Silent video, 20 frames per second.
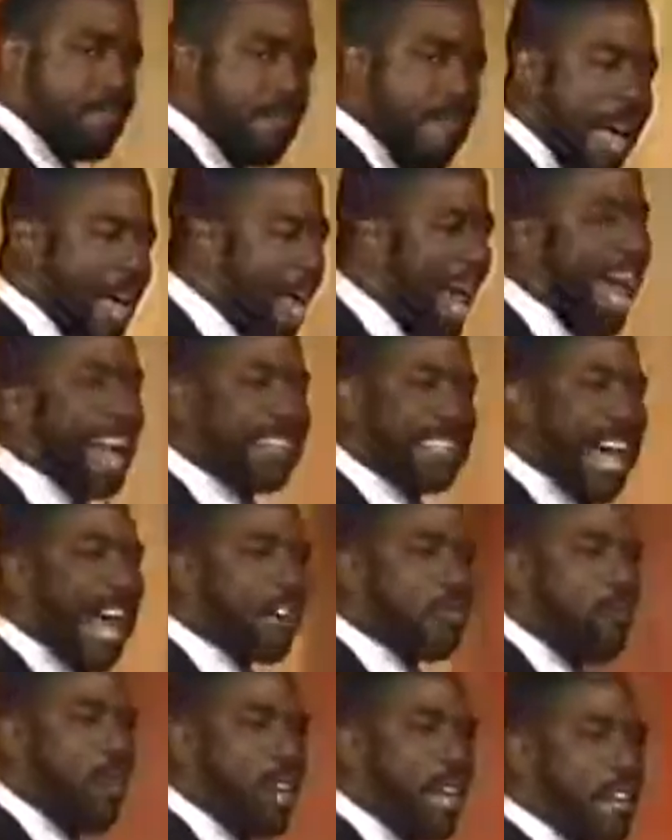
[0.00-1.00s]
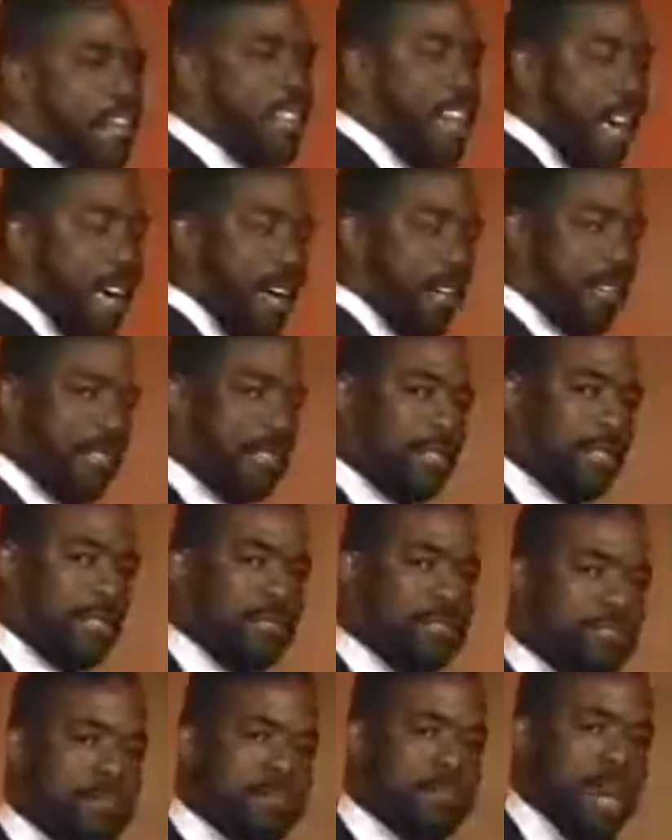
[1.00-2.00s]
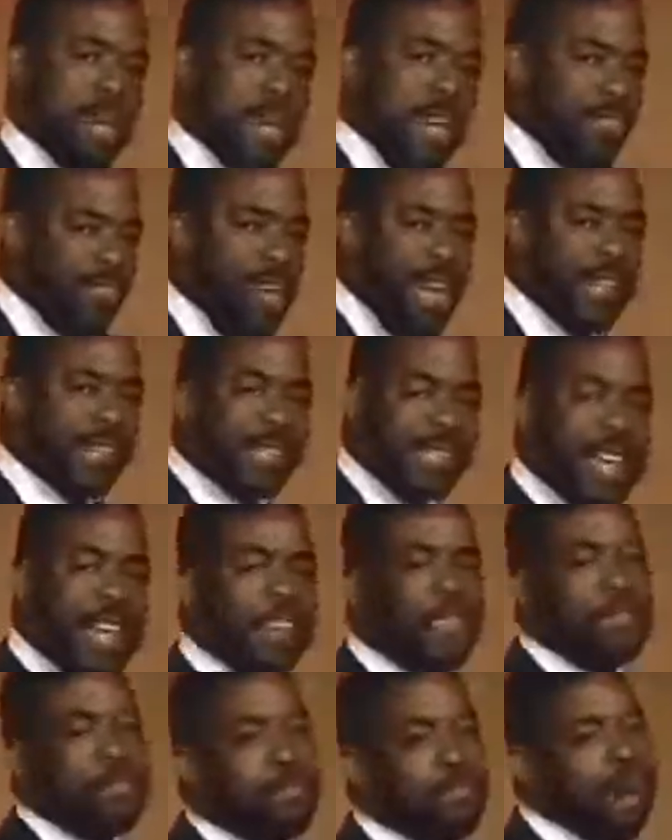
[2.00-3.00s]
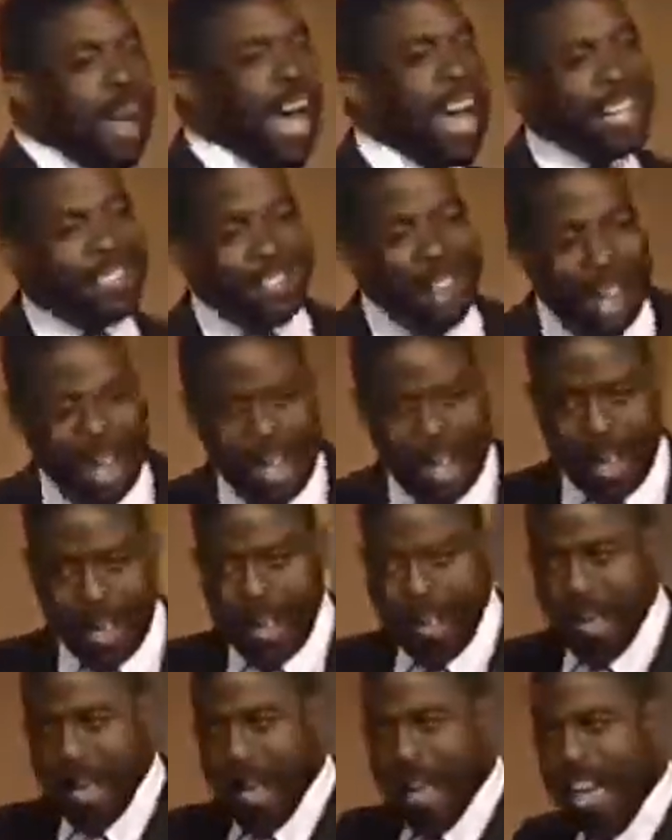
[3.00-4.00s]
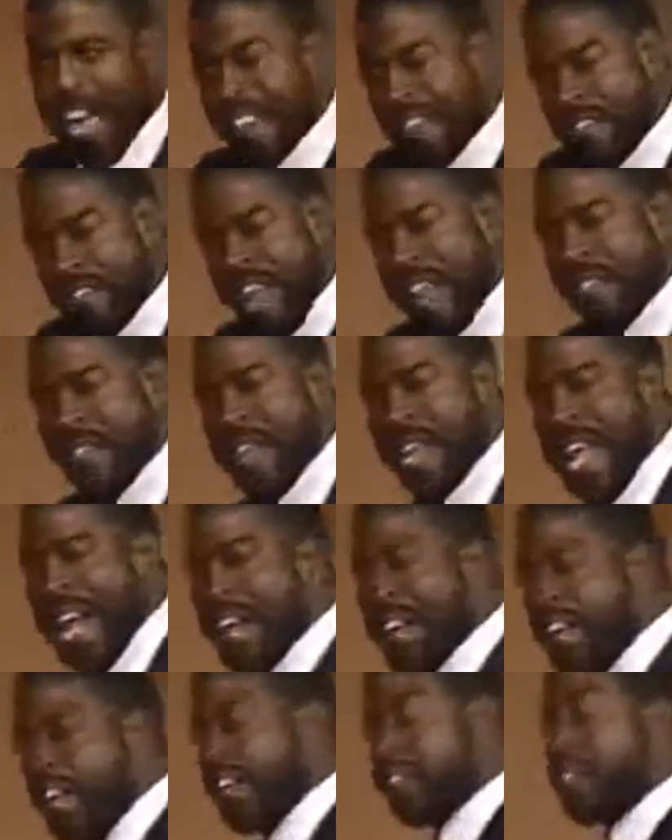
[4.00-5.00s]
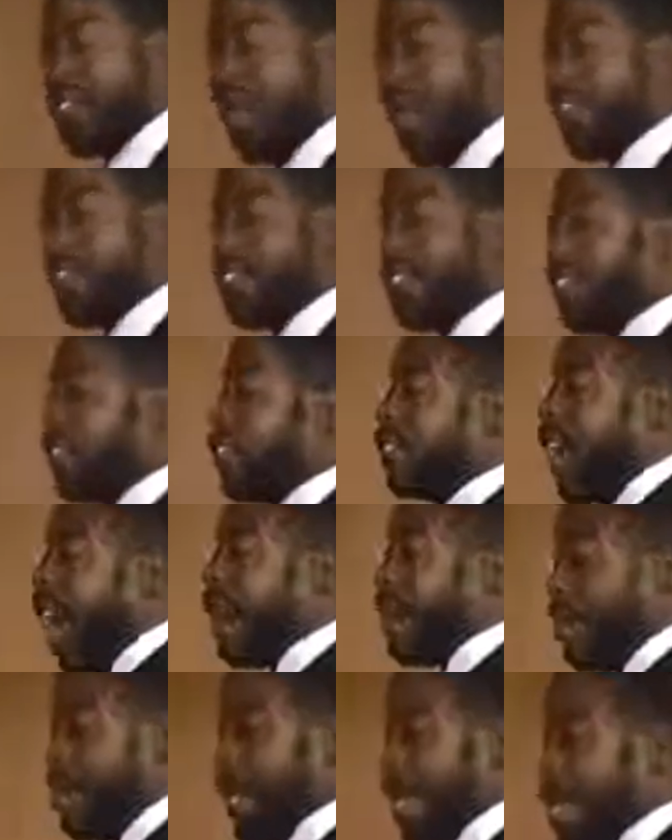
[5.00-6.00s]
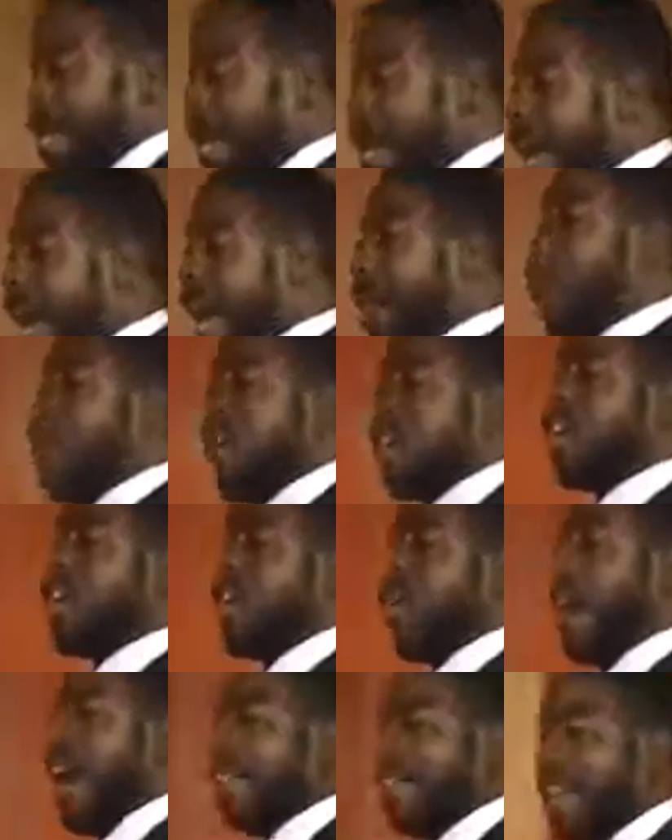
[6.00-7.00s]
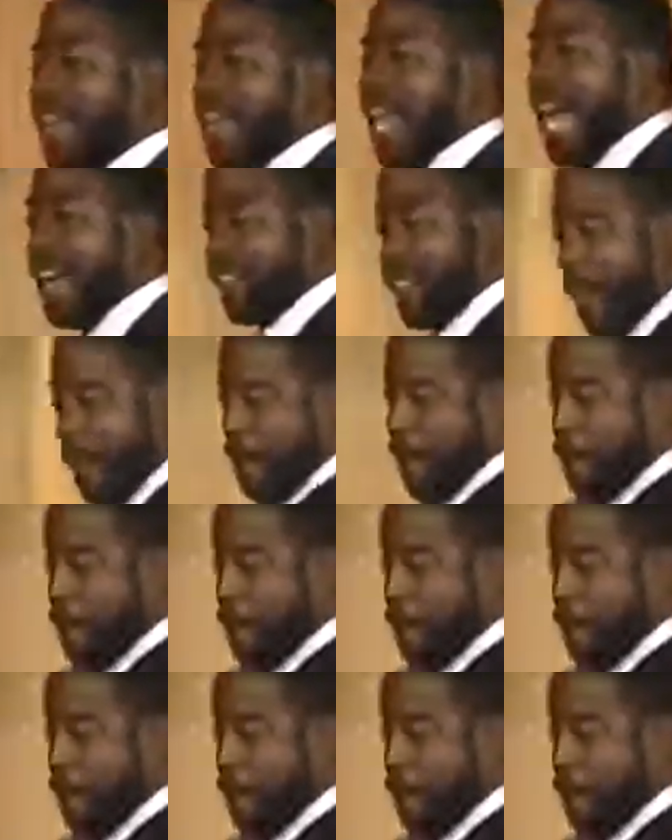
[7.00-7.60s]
And I got what it takes. This is my day. And nothing out here is going to stop me. And when you go out there, life say,